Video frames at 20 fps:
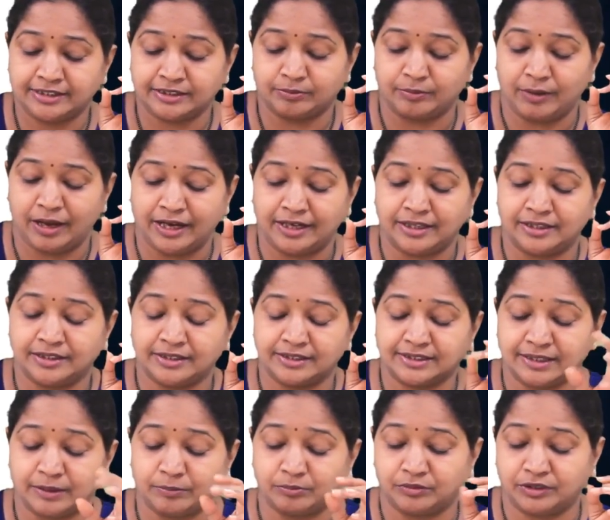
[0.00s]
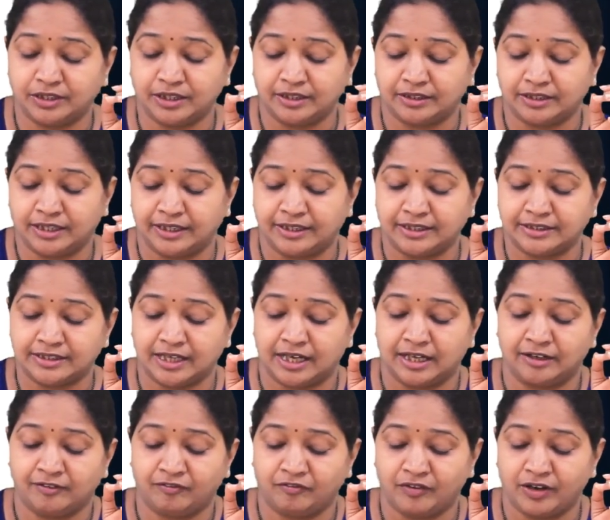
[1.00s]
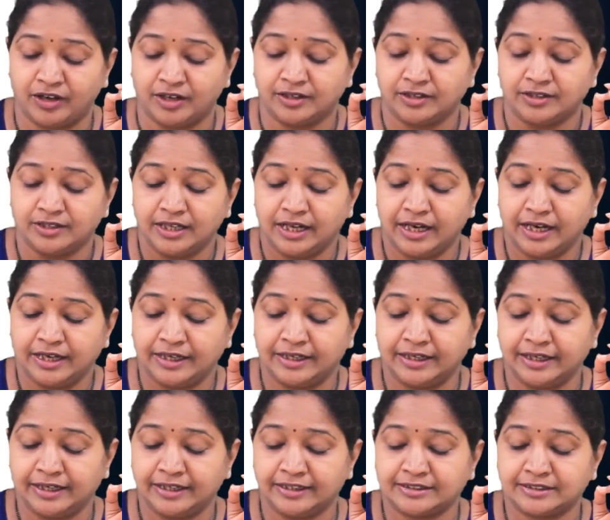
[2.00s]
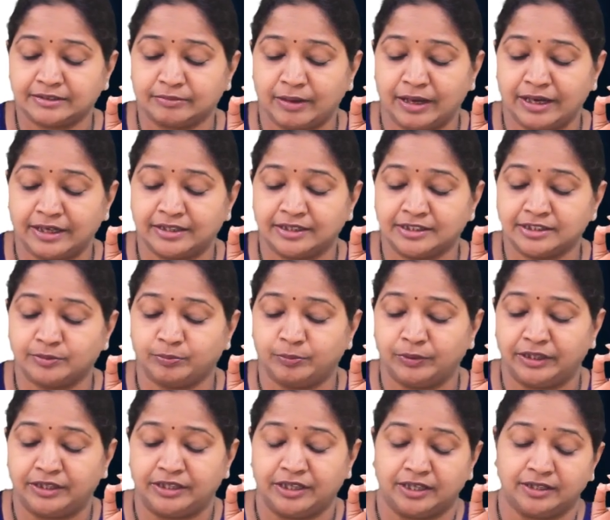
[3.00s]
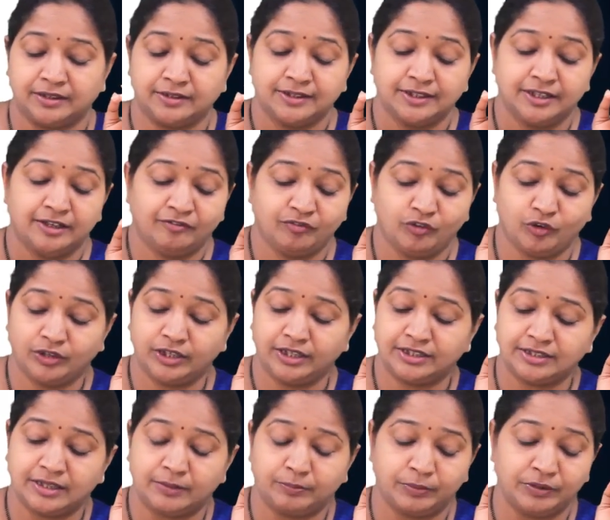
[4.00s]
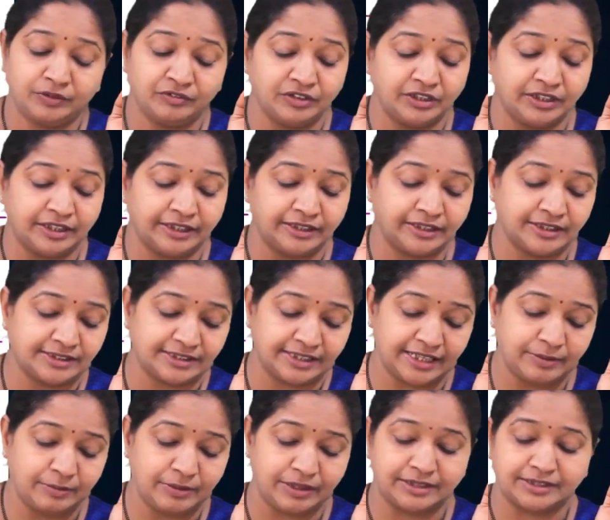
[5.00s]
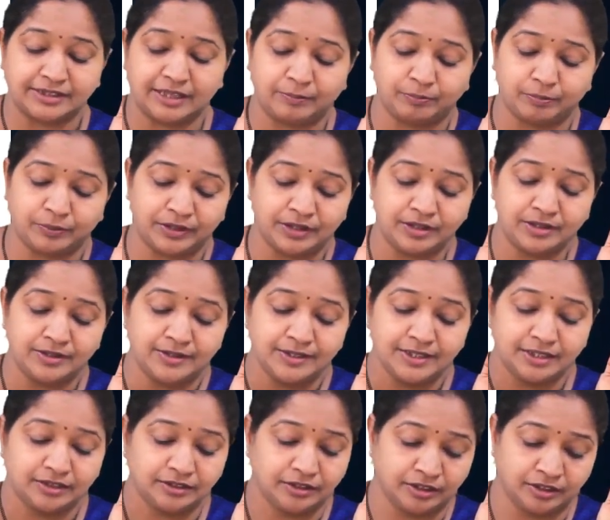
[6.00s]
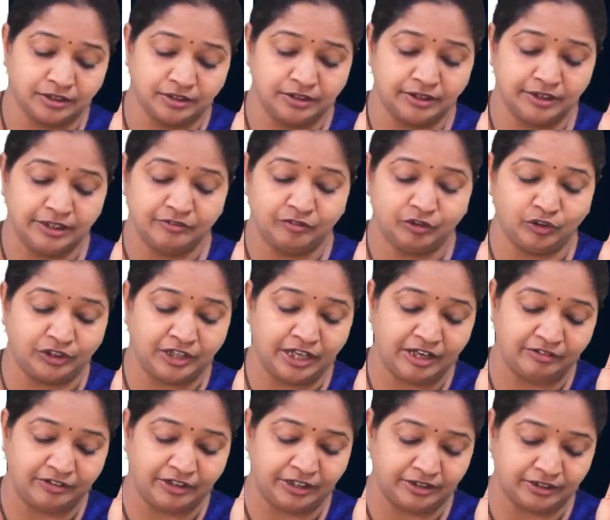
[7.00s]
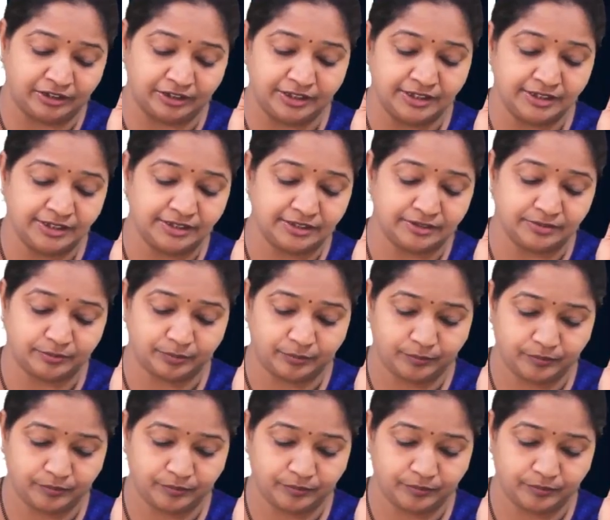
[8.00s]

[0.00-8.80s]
minus something, that is alpha, and x minus beta. For example, we will take the same example. The earlier what they have taken is,